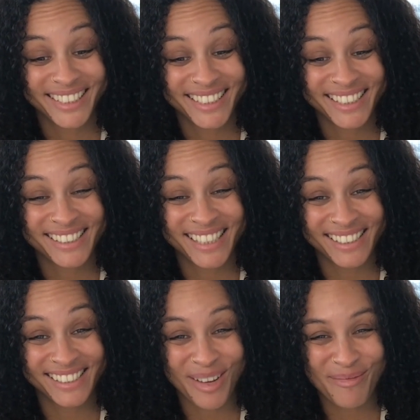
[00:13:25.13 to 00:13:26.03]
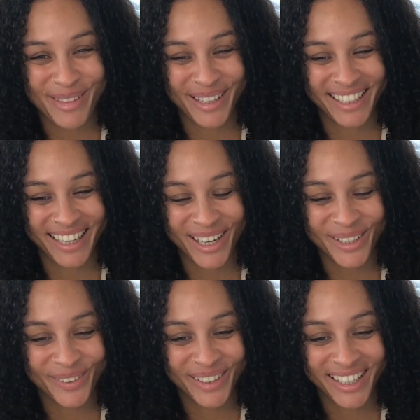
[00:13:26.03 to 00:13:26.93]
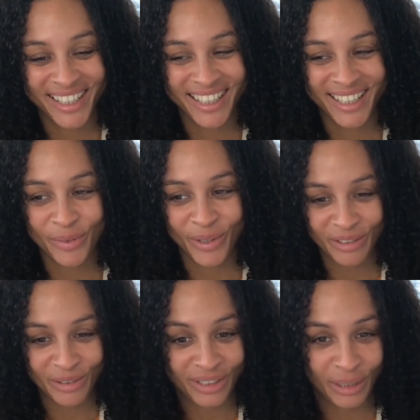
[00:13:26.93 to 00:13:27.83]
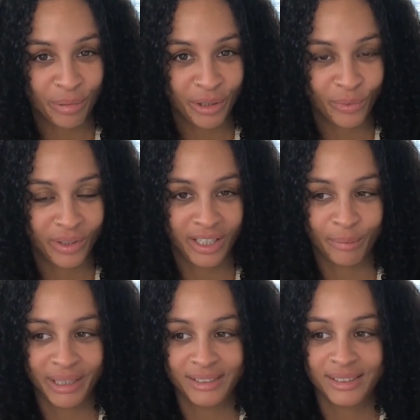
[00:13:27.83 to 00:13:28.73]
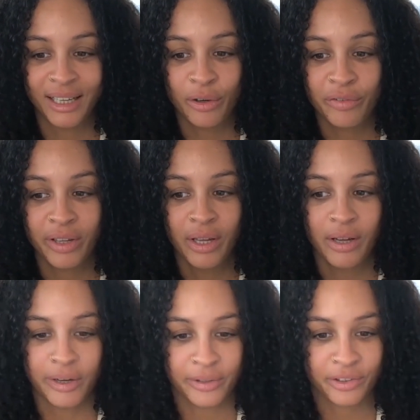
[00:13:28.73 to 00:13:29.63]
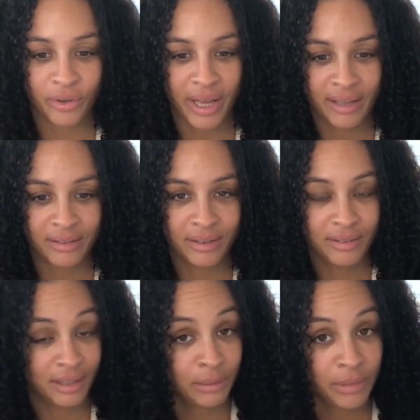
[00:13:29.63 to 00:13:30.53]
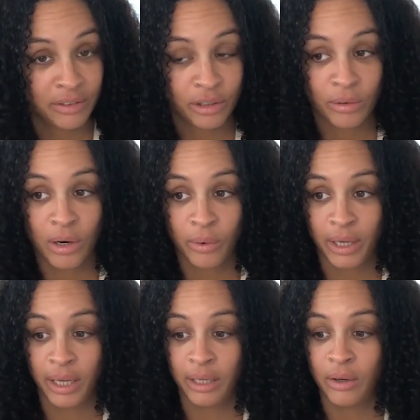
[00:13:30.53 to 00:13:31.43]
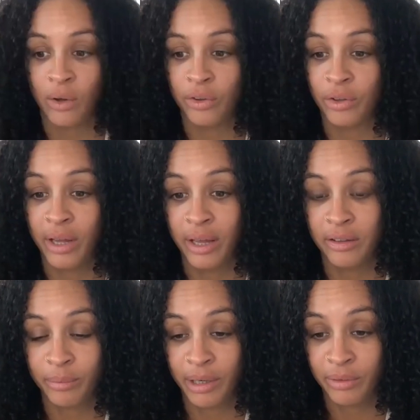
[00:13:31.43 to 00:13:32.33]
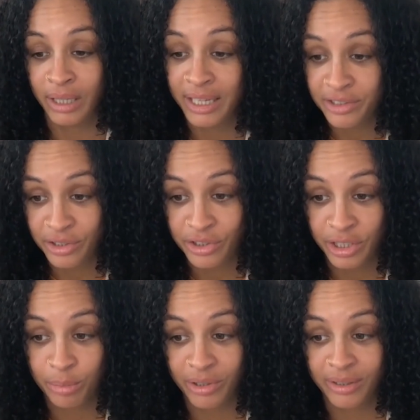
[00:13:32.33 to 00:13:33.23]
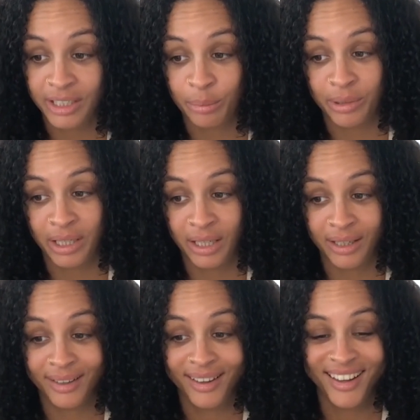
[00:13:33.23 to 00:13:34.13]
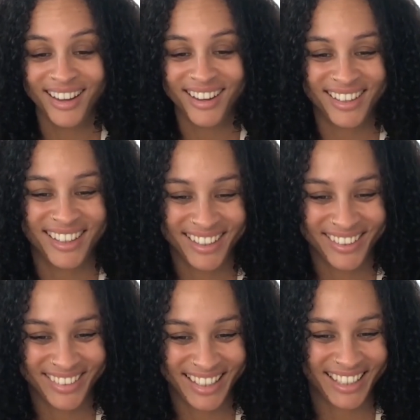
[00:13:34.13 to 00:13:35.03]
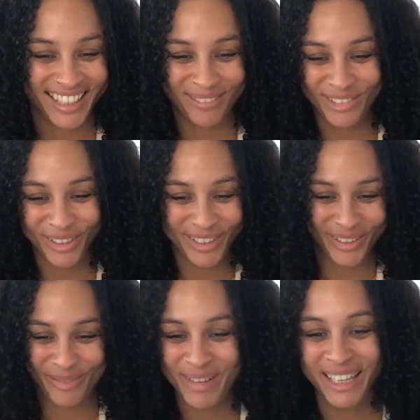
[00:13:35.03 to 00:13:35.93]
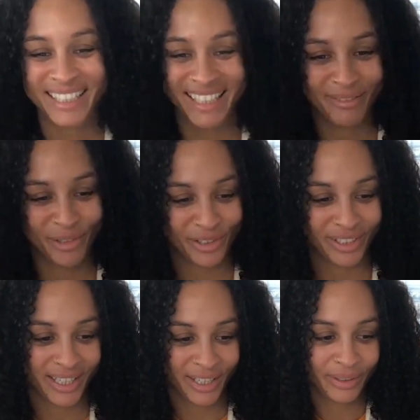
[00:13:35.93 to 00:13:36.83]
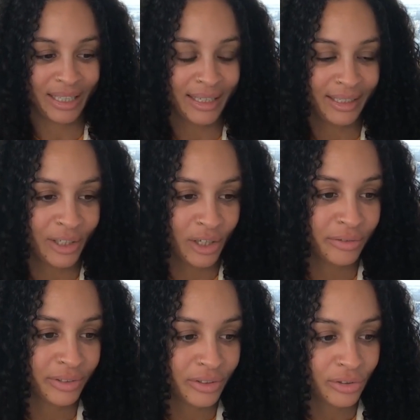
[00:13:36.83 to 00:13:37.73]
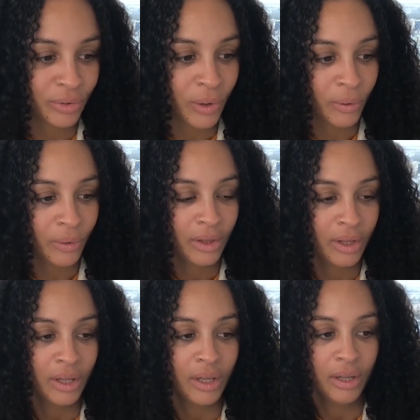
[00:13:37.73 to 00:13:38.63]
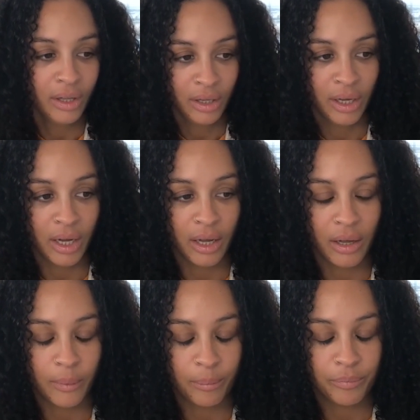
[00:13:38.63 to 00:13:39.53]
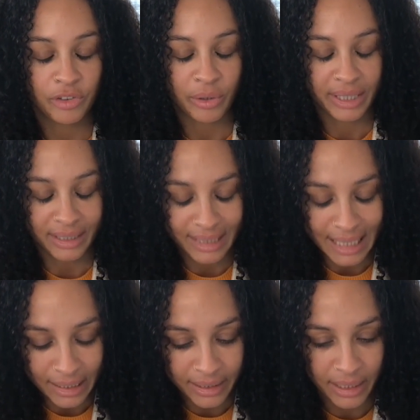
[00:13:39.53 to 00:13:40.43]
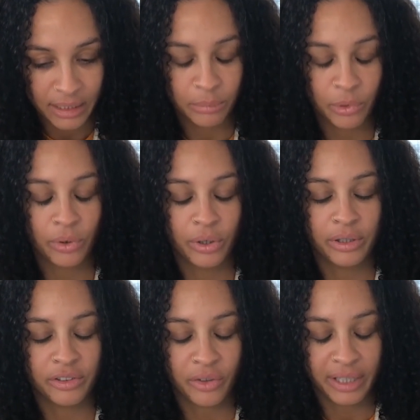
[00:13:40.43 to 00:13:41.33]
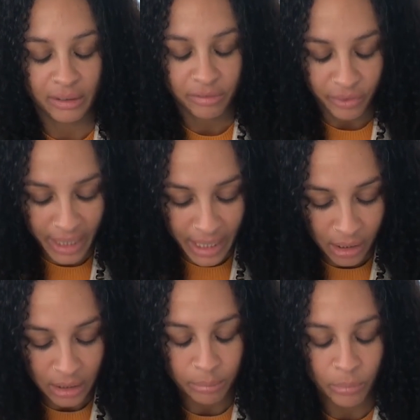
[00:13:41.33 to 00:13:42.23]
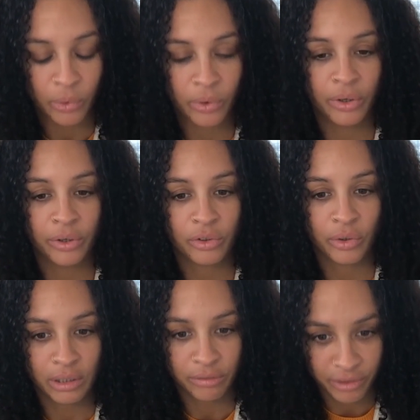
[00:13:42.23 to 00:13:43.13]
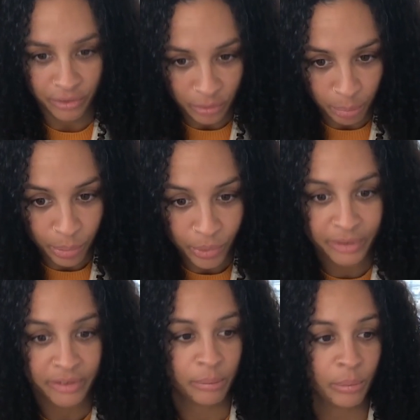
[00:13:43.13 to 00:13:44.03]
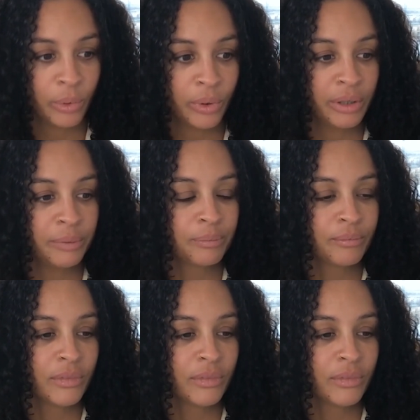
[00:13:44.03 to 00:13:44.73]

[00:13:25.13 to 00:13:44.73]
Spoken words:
Because that's something that I really want to deepen within myself, also as the team is growing, also as my relationships are deepening. I'm talking on many levels here with letting go of control. So I can delegate more, so I can feel held more, so I can feel supported more.